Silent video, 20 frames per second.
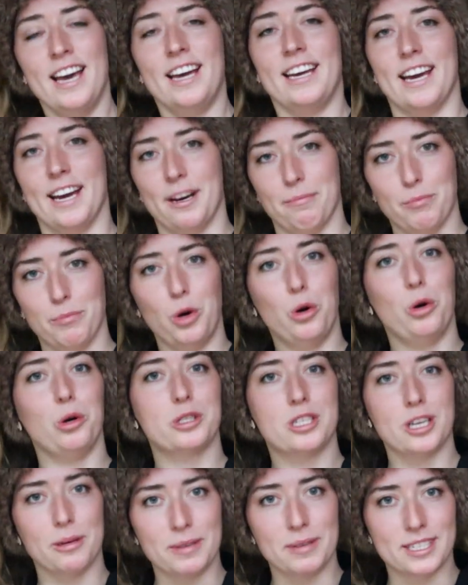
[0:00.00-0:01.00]
Yeah,
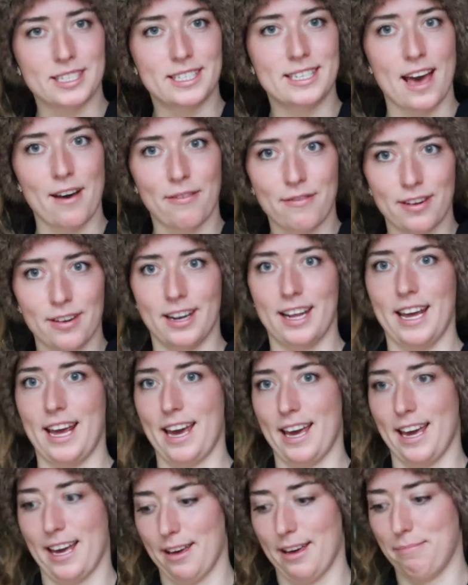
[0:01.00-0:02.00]
autumn is definitely
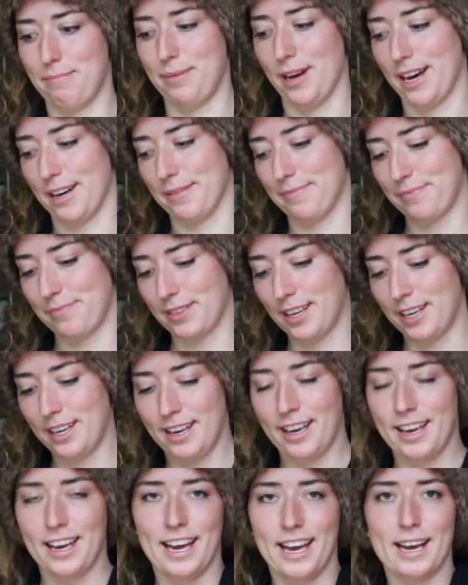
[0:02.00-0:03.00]
here, but
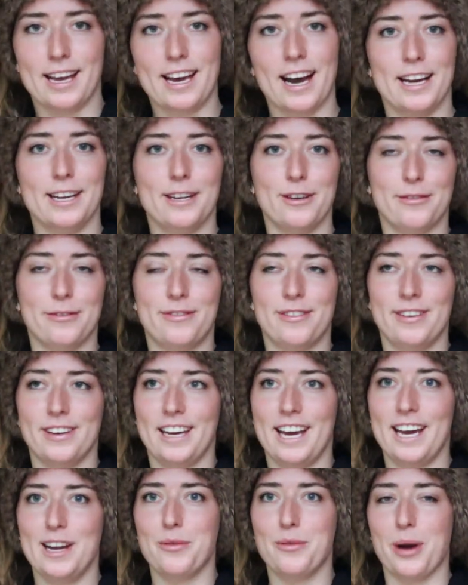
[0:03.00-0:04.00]
it kind of,
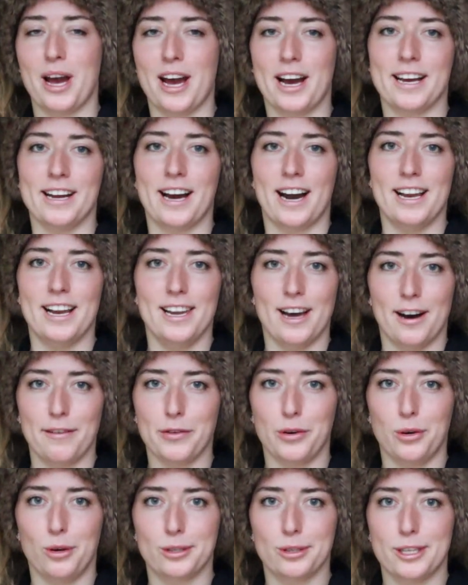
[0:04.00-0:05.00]
in a way, I love
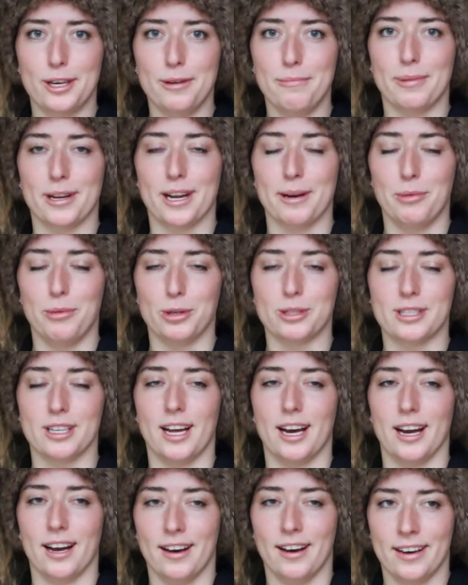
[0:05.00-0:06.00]
autumn, but I'm also
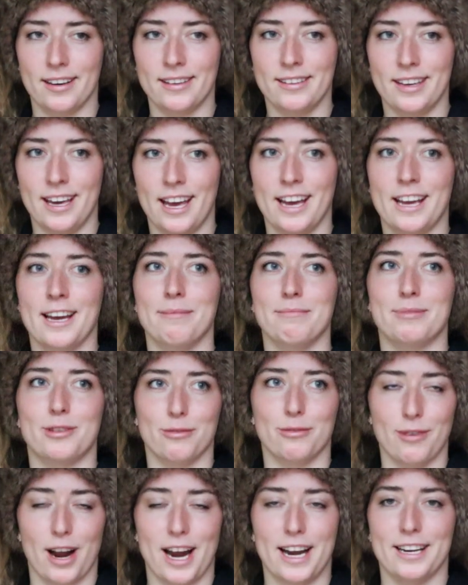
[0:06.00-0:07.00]
like, oh, here comes the
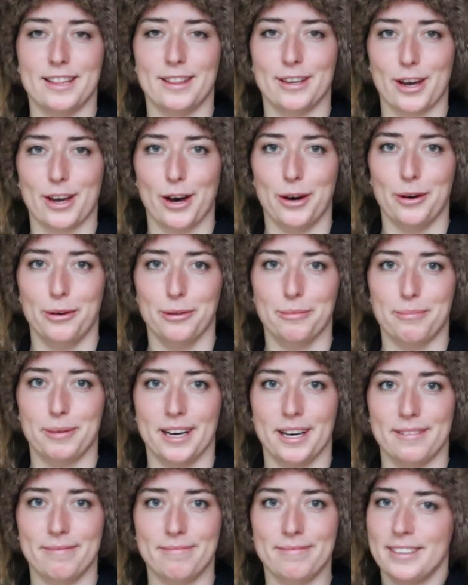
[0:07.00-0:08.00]
rain and the cold,
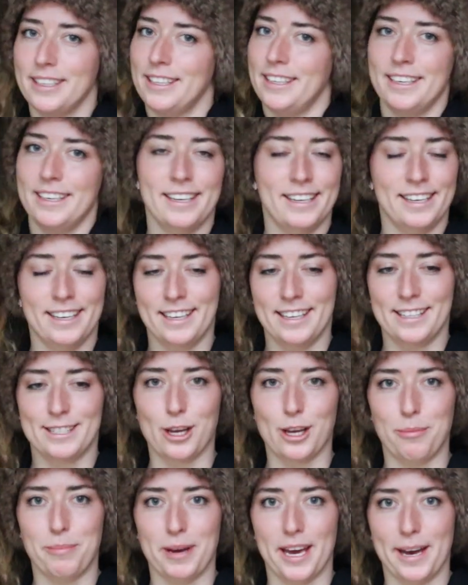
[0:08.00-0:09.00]
but
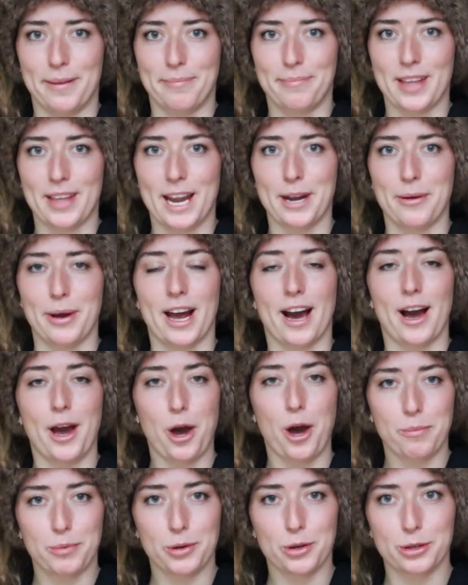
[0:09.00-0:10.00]
so be it. Anyway, I
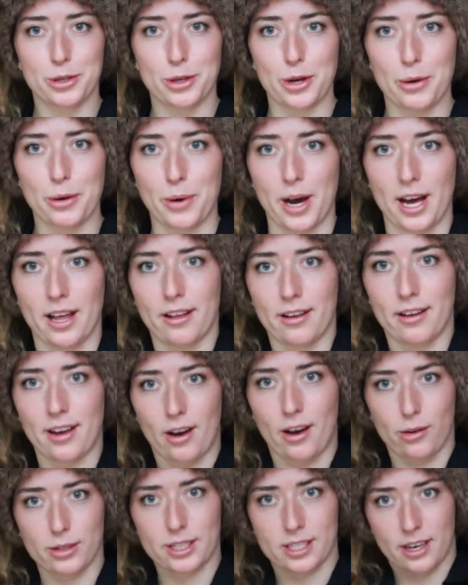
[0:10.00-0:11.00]
hope you're all doing well.
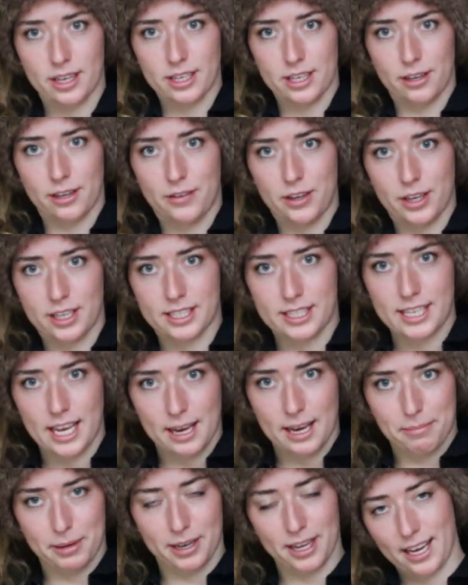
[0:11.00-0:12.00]
Also, I don't know if you can see
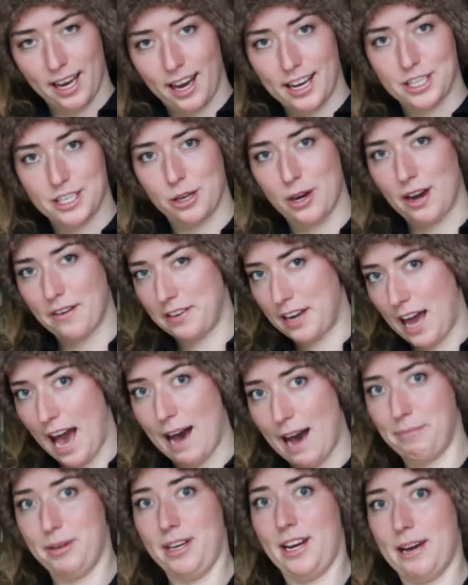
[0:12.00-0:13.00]
it, but I do have an
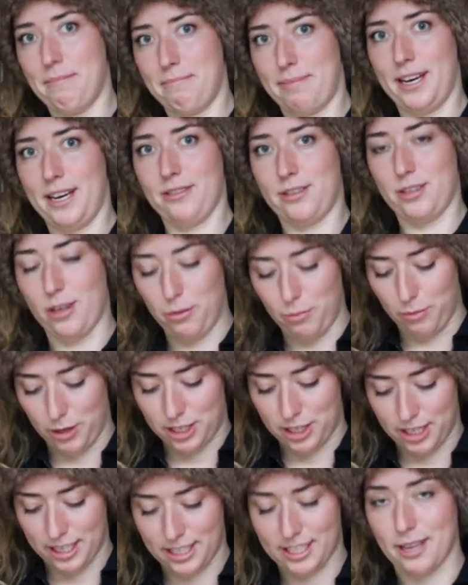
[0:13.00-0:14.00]
Ammonite belt on,
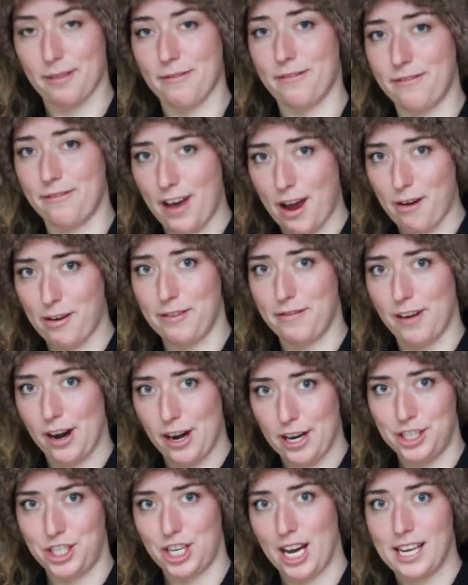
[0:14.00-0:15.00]
which is very,
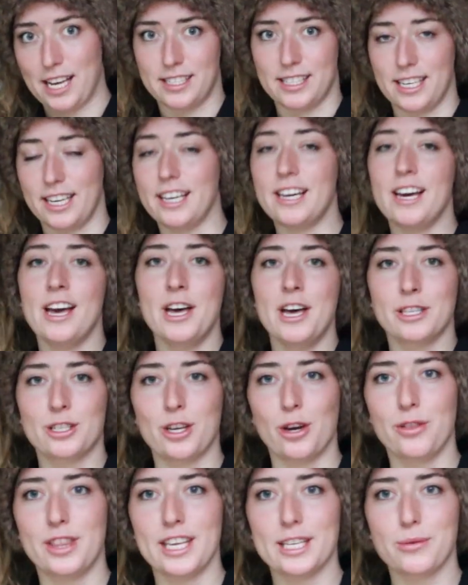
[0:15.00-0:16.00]
very jazzy.
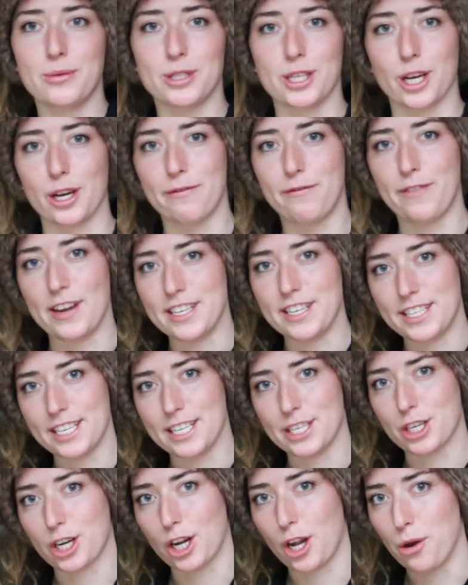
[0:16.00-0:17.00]
So this was a
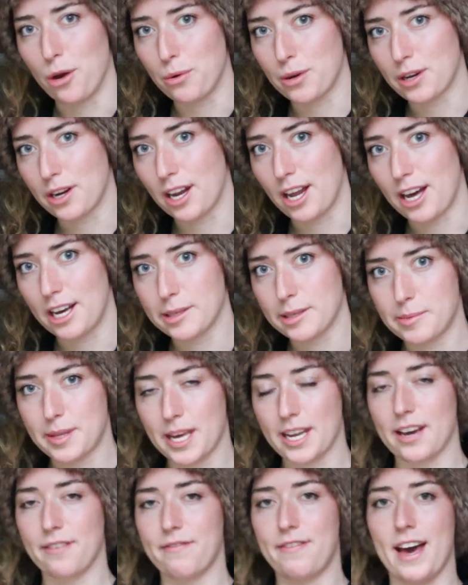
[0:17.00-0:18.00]
vintage cloak clasp
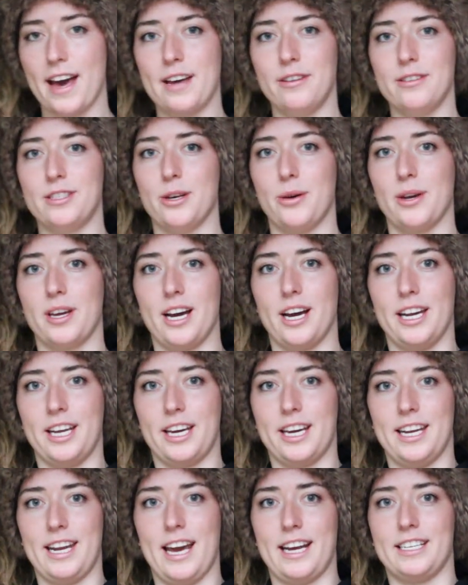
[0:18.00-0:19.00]
that I found, so it kind of
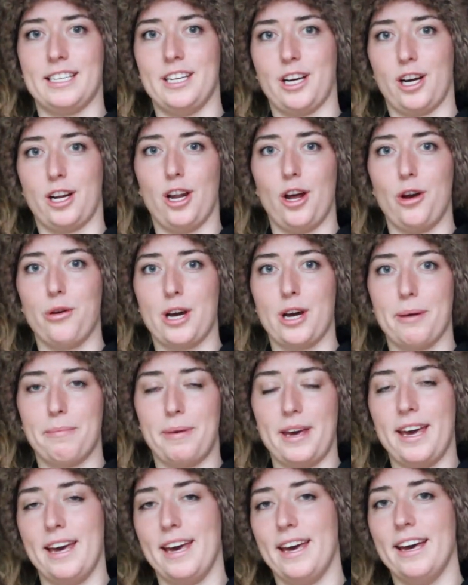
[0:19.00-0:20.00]
connected a cloak up
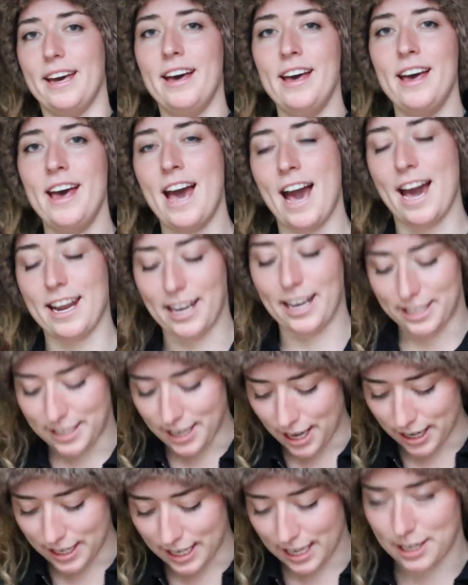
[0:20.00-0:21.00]
here, and I
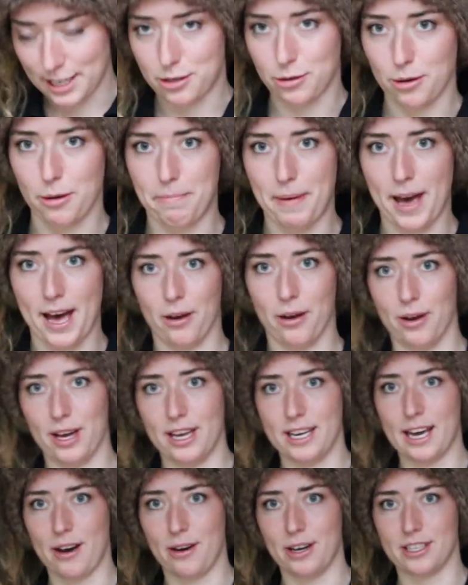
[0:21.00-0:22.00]
turned it into a belt,
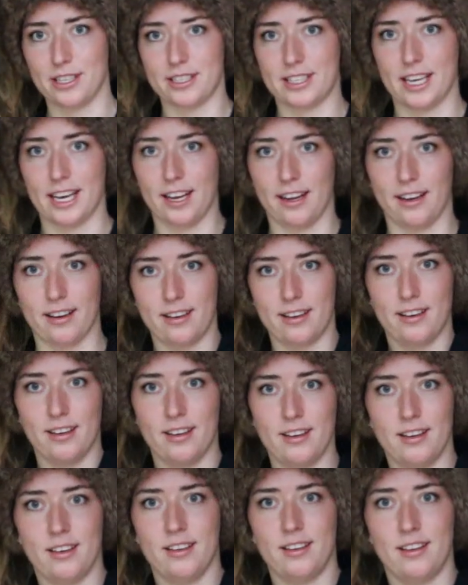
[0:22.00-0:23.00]
and now I just think
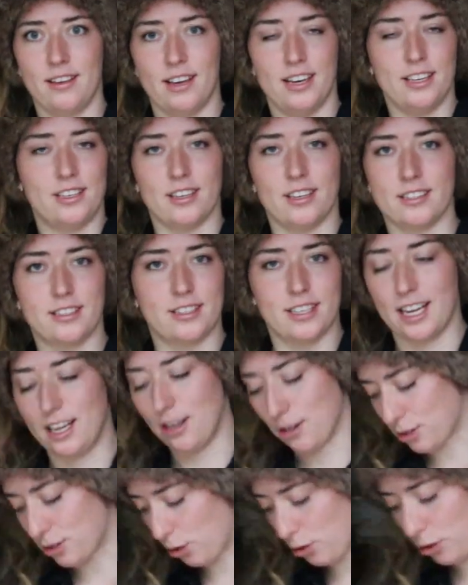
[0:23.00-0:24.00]
it looks